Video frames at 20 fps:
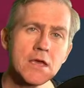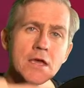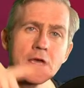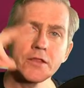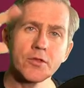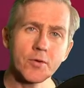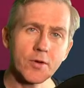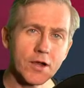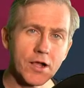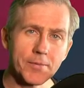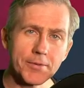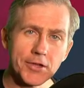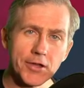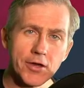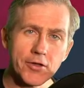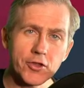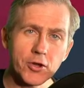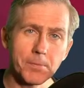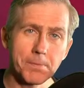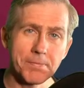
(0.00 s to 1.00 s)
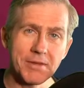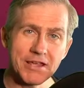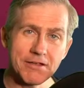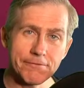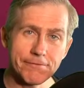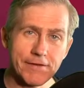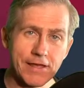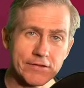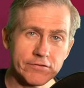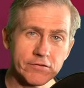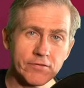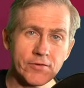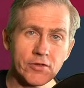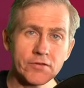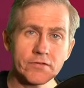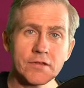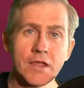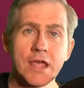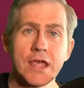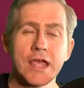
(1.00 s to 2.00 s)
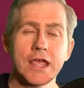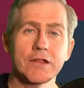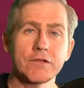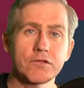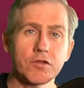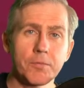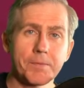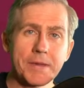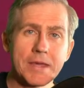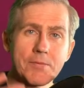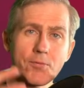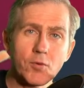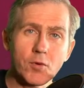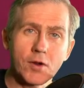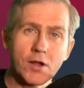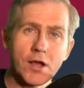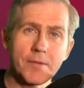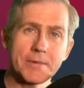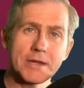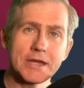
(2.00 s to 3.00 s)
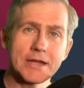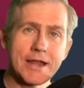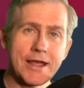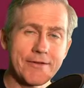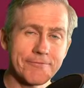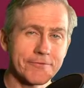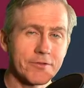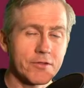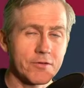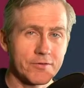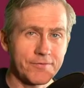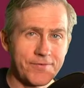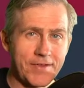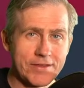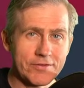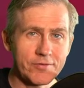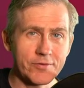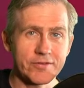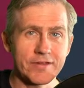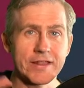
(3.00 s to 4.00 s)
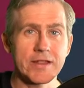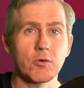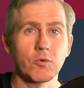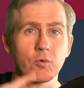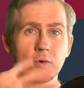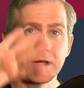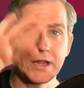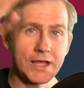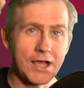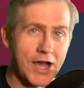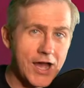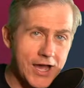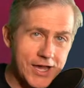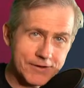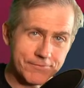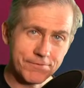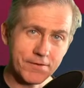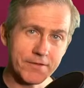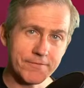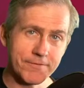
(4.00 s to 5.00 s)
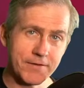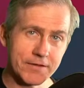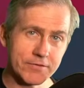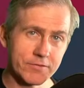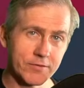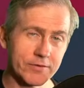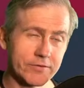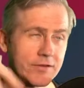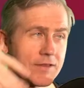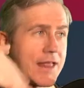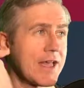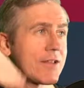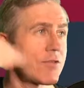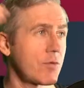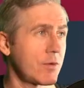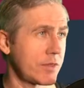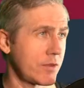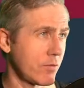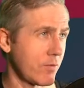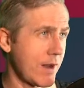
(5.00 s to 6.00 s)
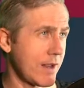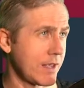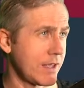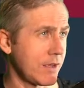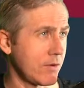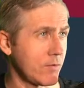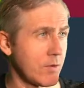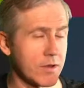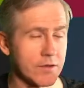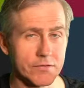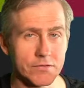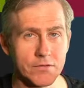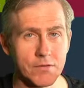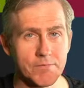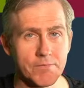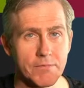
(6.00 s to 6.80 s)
There were a couple other big festivals. And so people were coming in after those festivals and they were really hot from the festivals. And that's what the ranking was.